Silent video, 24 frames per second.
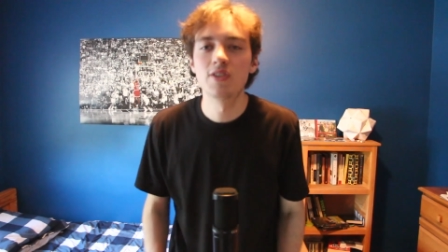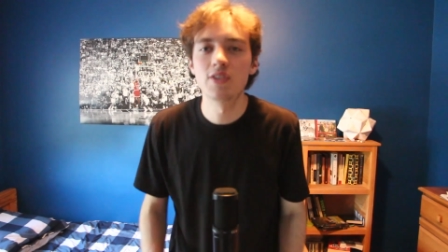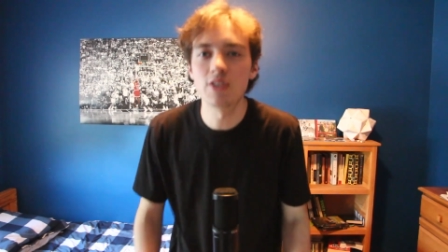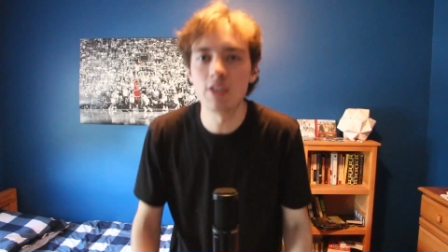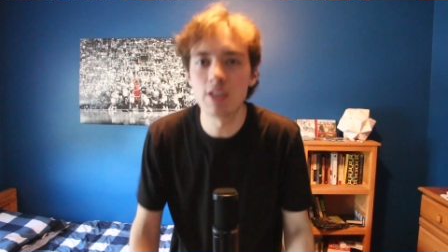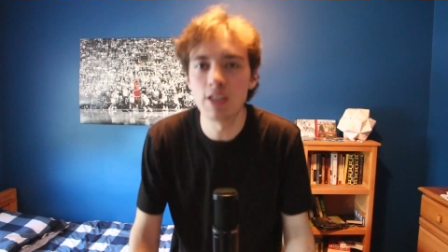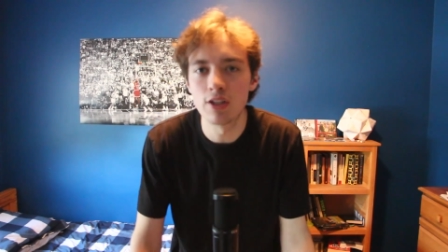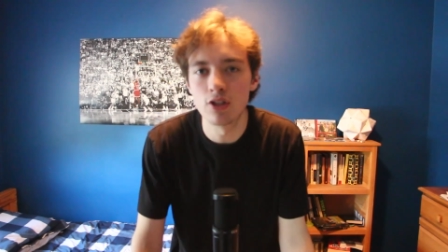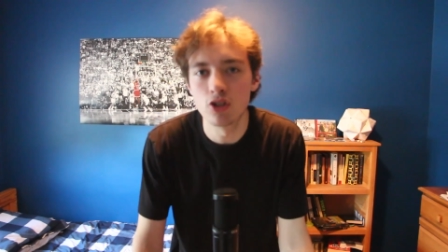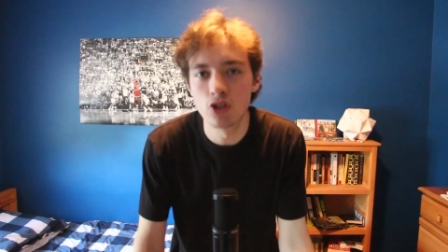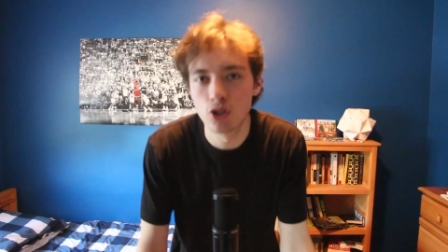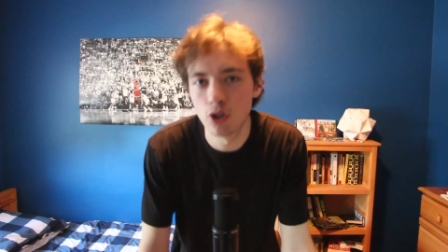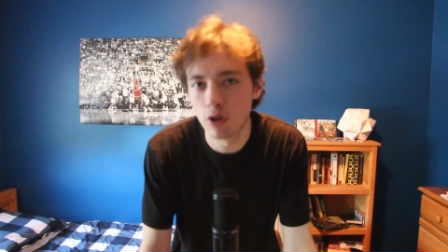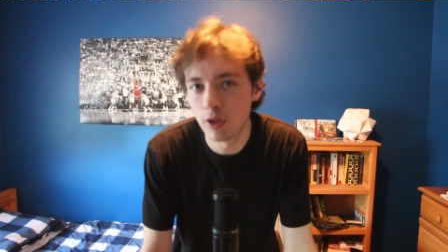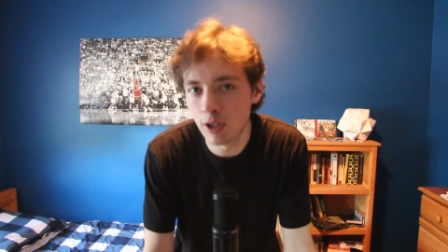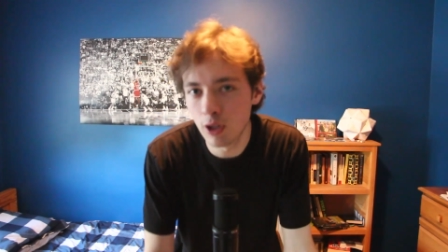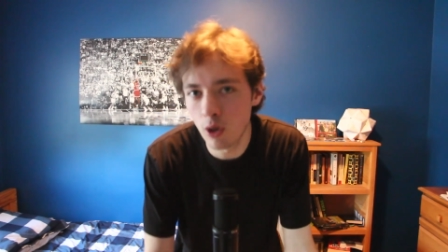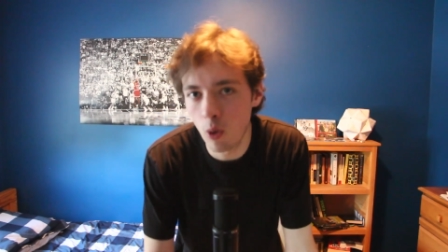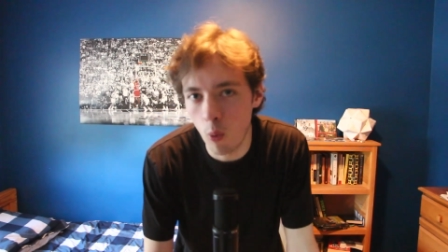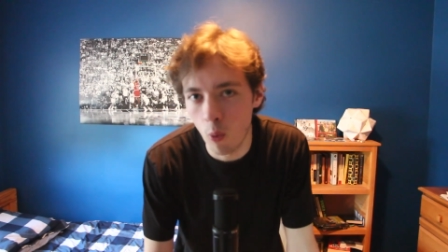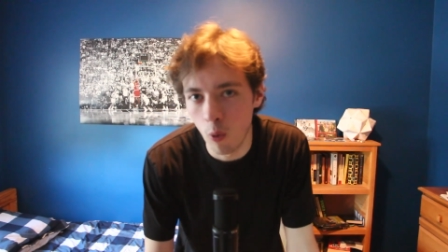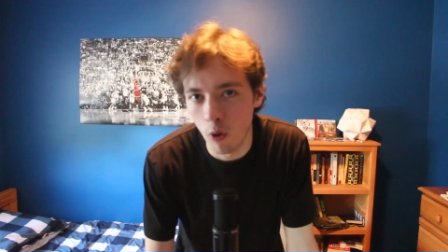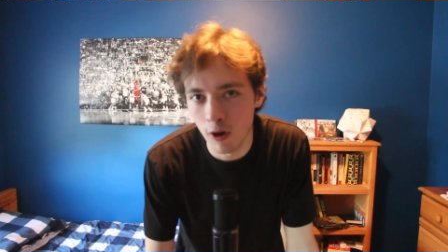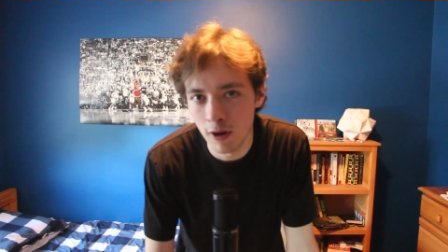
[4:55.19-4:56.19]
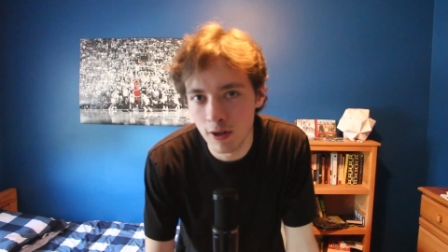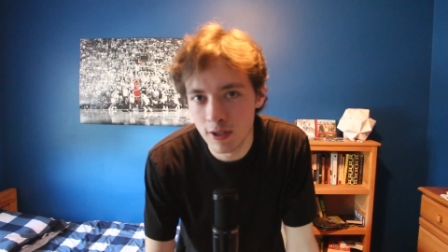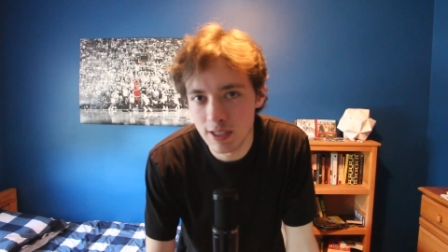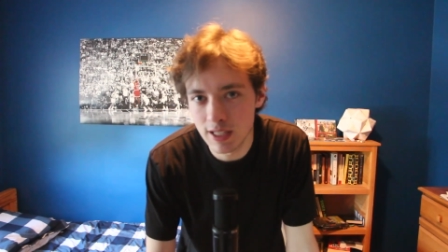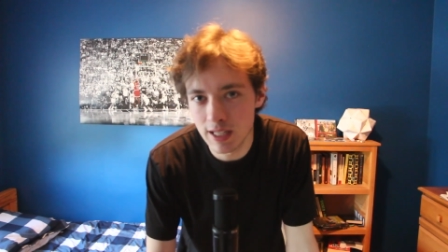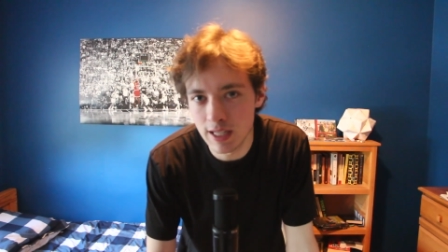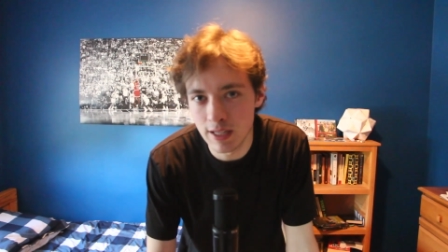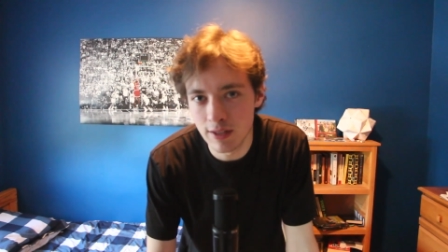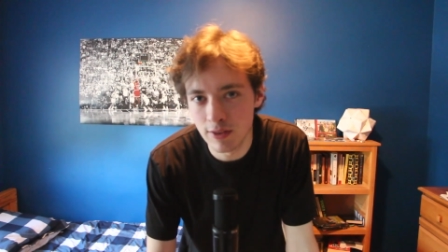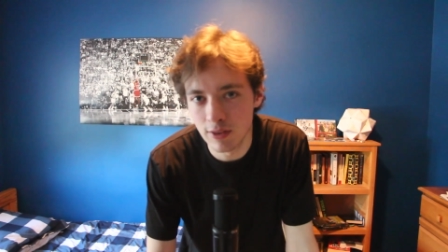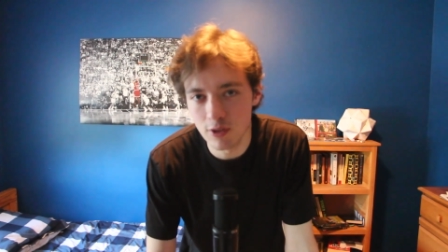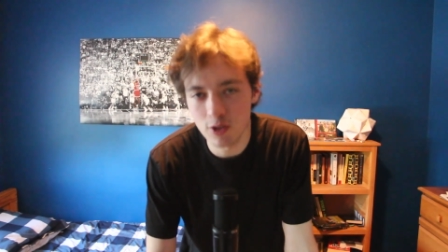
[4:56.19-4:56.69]
See, during
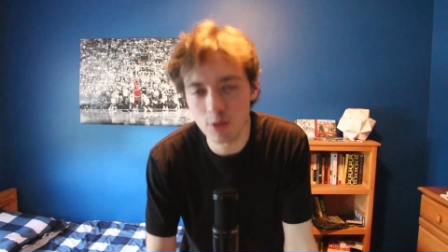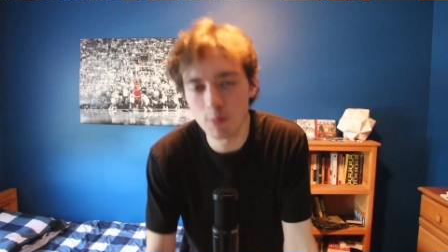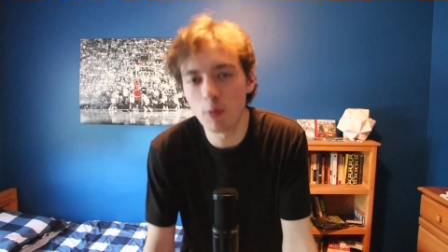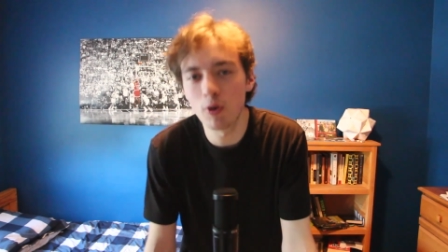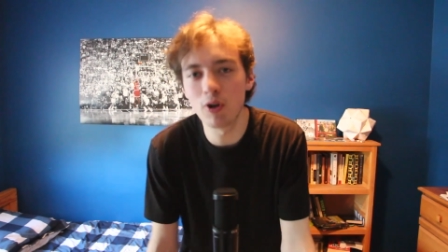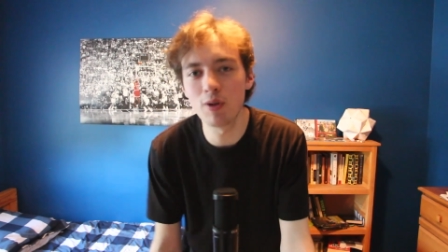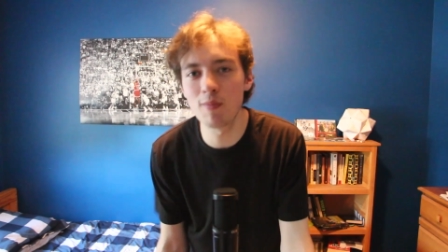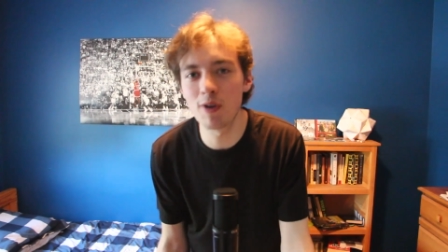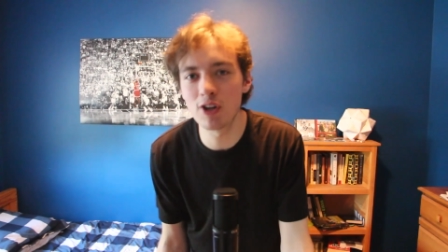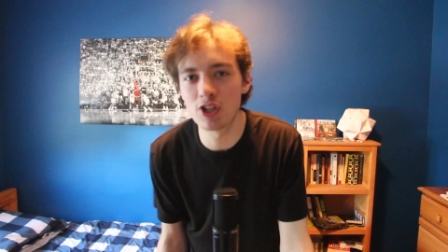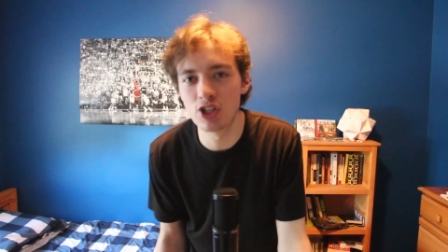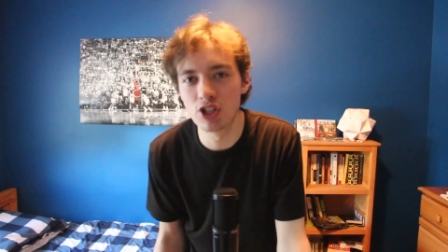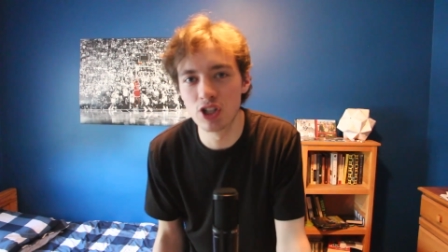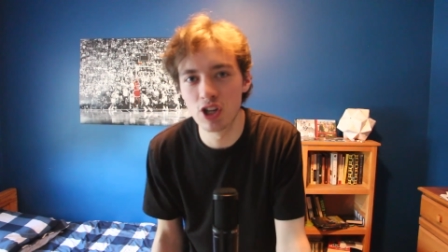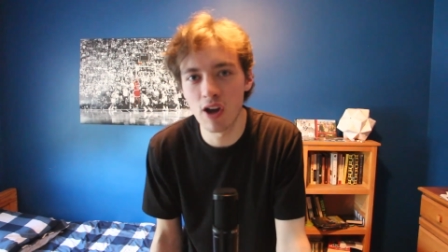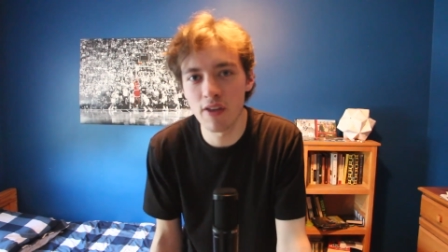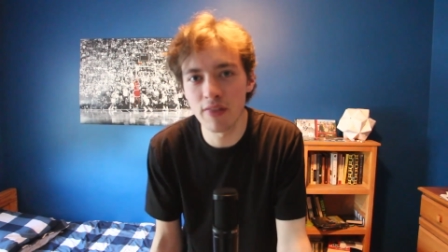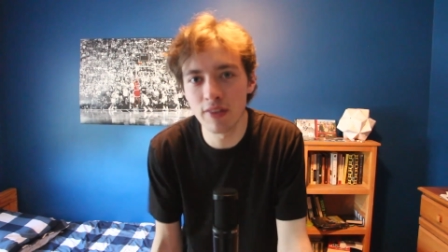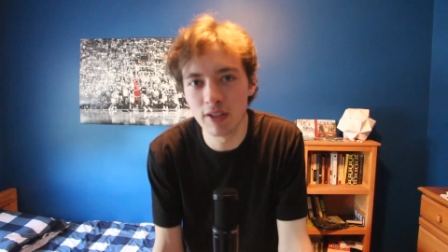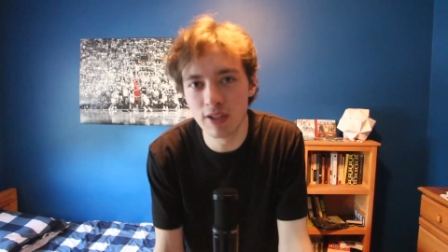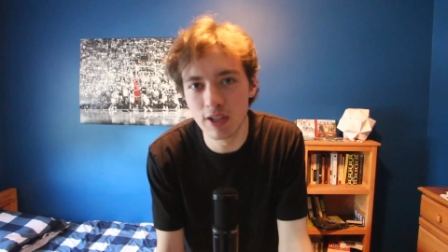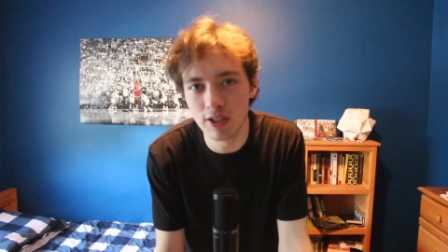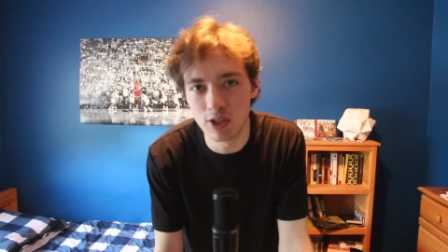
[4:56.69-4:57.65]
quarantine, there's pretty much nothing